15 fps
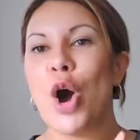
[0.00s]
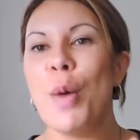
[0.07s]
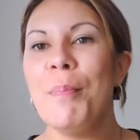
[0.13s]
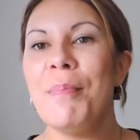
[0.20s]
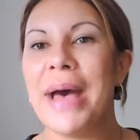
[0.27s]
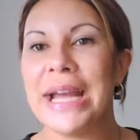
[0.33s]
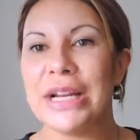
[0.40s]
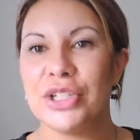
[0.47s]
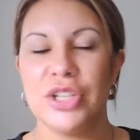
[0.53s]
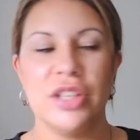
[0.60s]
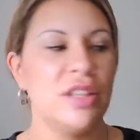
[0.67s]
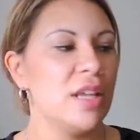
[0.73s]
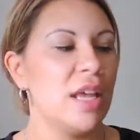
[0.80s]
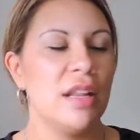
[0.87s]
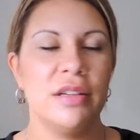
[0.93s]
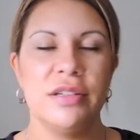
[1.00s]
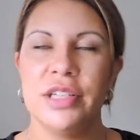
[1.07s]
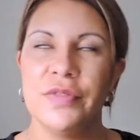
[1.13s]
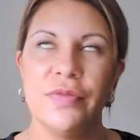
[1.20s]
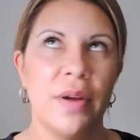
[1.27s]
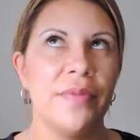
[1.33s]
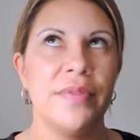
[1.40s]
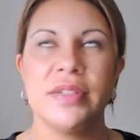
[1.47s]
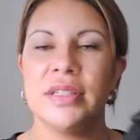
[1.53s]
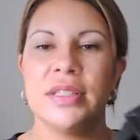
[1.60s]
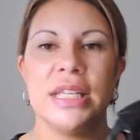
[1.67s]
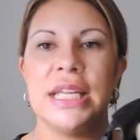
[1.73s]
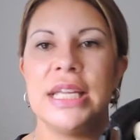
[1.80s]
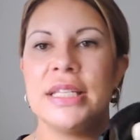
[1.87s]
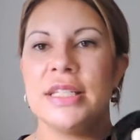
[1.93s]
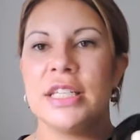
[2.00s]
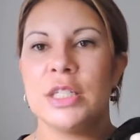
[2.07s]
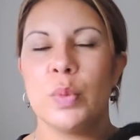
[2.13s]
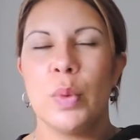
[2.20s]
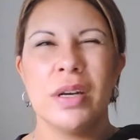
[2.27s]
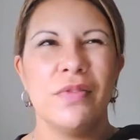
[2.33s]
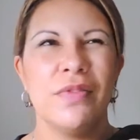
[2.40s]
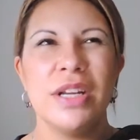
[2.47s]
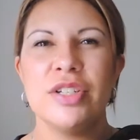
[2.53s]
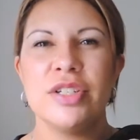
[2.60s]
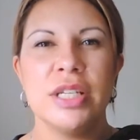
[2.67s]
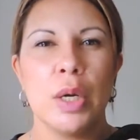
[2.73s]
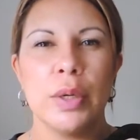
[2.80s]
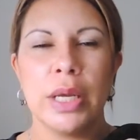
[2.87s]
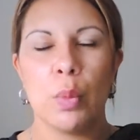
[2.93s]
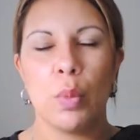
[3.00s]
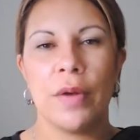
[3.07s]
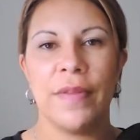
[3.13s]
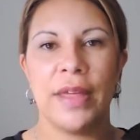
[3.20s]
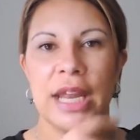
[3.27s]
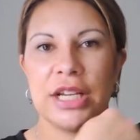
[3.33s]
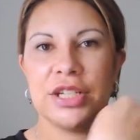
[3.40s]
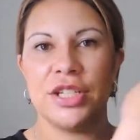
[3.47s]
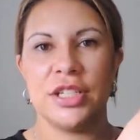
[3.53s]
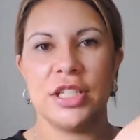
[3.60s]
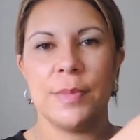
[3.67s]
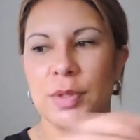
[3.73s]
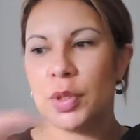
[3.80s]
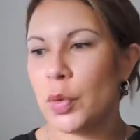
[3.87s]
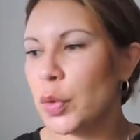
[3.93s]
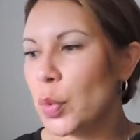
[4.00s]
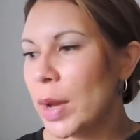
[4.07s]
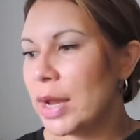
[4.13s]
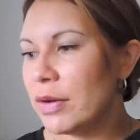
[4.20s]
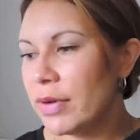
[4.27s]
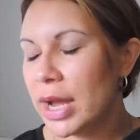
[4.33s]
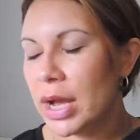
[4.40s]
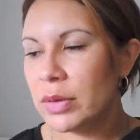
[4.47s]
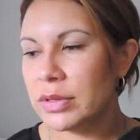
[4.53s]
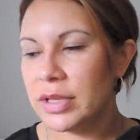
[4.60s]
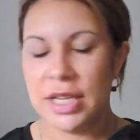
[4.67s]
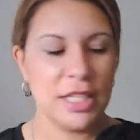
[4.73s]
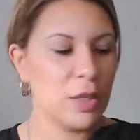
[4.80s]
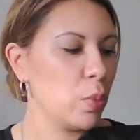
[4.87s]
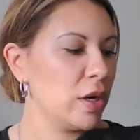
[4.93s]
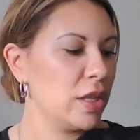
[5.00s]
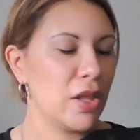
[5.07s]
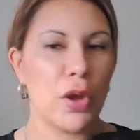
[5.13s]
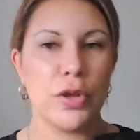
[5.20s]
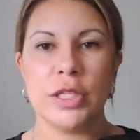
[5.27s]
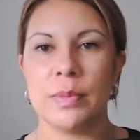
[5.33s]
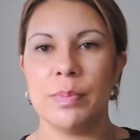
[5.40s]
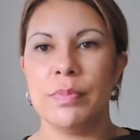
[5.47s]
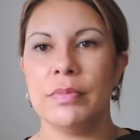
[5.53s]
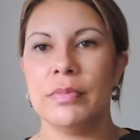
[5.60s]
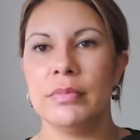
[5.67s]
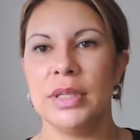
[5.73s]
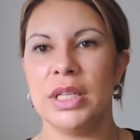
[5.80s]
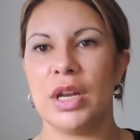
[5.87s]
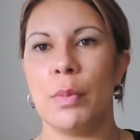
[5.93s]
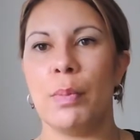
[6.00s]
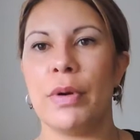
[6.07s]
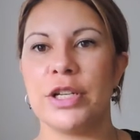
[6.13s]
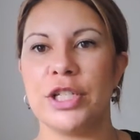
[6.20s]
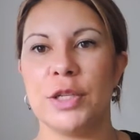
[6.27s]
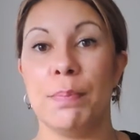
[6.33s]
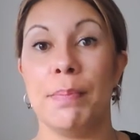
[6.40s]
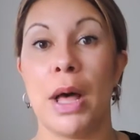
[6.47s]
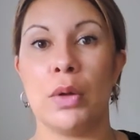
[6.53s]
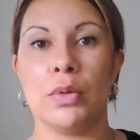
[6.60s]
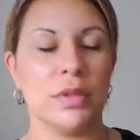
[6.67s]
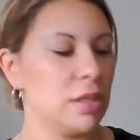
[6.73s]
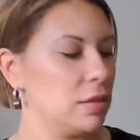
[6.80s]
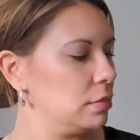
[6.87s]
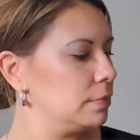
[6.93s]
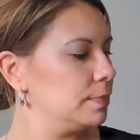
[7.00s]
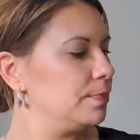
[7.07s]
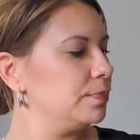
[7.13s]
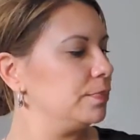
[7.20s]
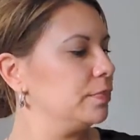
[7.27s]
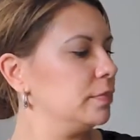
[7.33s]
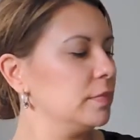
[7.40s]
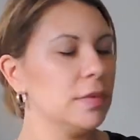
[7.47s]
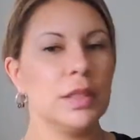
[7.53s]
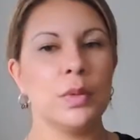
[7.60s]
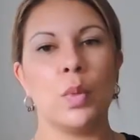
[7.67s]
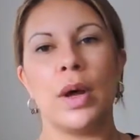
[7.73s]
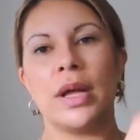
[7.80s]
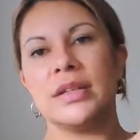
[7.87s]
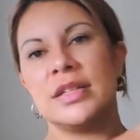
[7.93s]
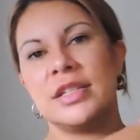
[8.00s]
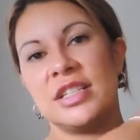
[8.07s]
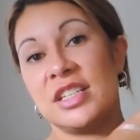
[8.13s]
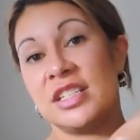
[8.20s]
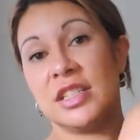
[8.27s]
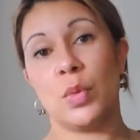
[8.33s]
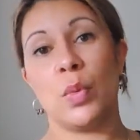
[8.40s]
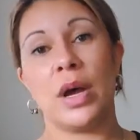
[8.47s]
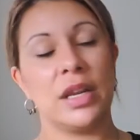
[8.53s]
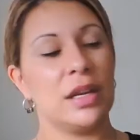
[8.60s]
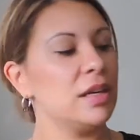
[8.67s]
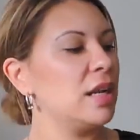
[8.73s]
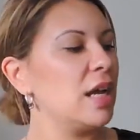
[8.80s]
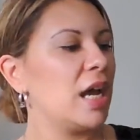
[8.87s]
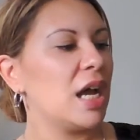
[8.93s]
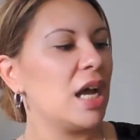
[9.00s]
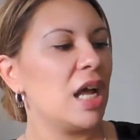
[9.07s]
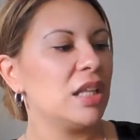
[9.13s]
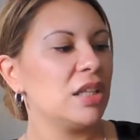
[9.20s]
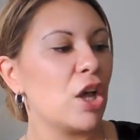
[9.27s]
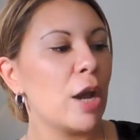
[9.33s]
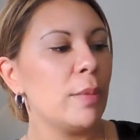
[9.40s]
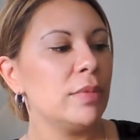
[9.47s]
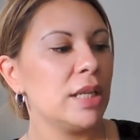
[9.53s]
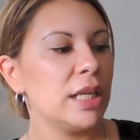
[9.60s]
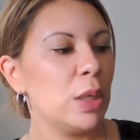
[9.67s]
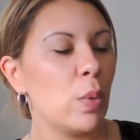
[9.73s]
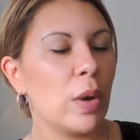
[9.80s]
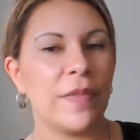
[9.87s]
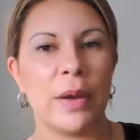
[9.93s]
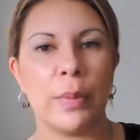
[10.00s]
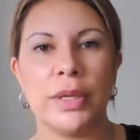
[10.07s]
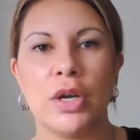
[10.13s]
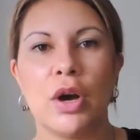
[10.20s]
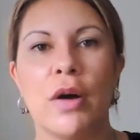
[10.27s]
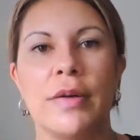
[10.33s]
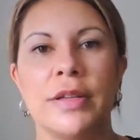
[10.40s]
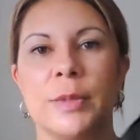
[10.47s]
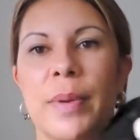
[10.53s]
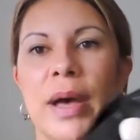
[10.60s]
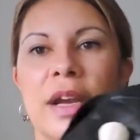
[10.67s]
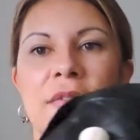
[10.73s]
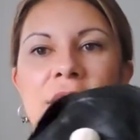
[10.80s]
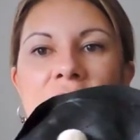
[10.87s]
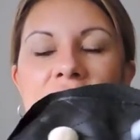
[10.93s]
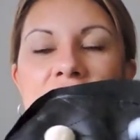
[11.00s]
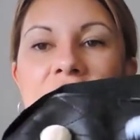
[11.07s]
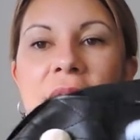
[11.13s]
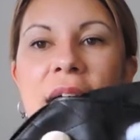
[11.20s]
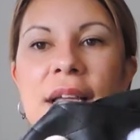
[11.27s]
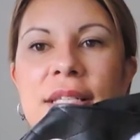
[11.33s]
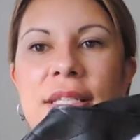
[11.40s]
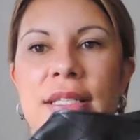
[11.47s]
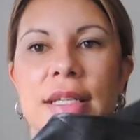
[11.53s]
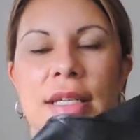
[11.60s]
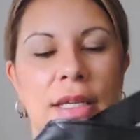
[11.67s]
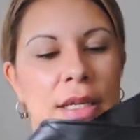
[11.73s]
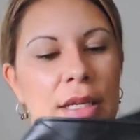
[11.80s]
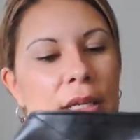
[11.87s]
gone back to the, and I just find this is the easiest one. Eventually I'll get one that actually zips all the way around. These are one of those, you know, brush belt ones. This is the one, a Lime Lily one that we got as part of the class.